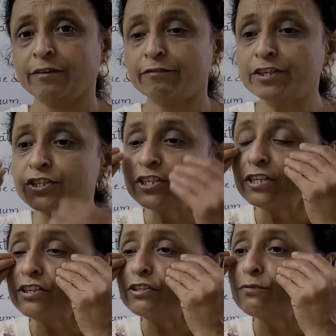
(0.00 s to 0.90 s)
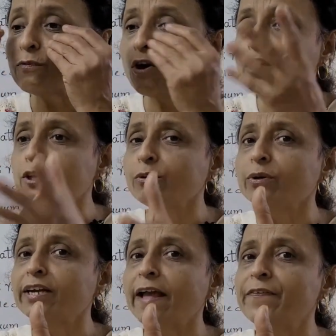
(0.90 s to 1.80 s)
Vision is what
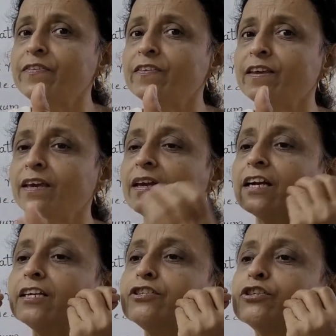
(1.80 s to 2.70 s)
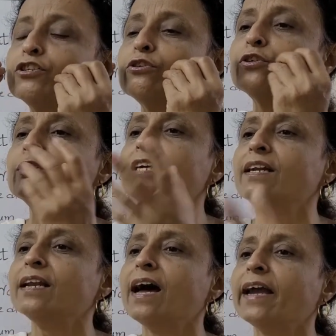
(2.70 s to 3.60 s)
you can see. It is due to
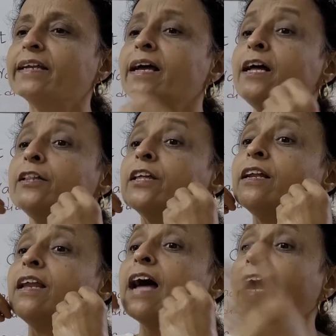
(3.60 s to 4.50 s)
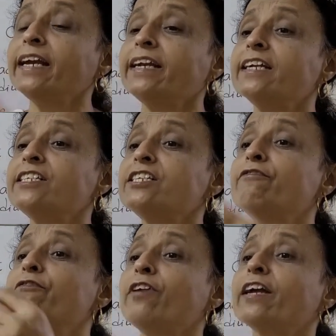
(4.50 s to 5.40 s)
the light. The light gets
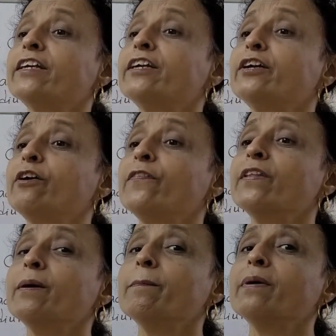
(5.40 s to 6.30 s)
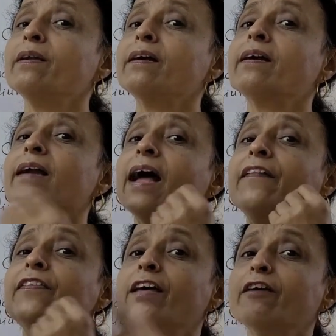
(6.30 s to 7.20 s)
deflected on the mirror
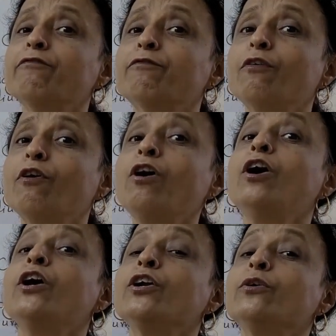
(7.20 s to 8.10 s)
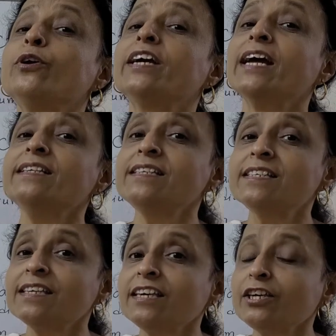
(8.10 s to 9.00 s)
and therefore you can
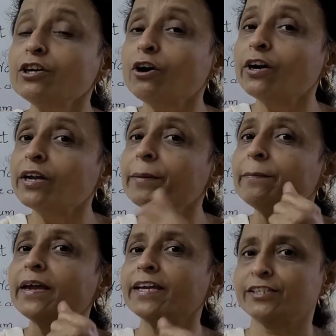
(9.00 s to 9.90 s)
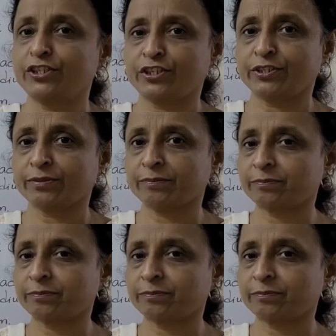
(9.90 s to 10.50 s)
see your image.